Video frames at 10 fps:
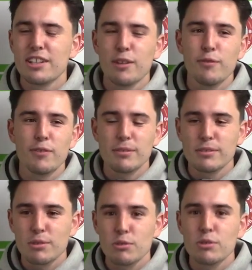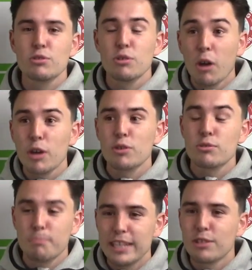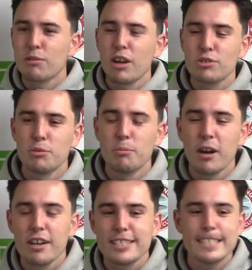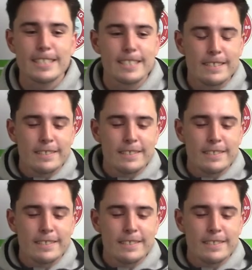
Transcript: I don't think we've quite made the right sort of passes.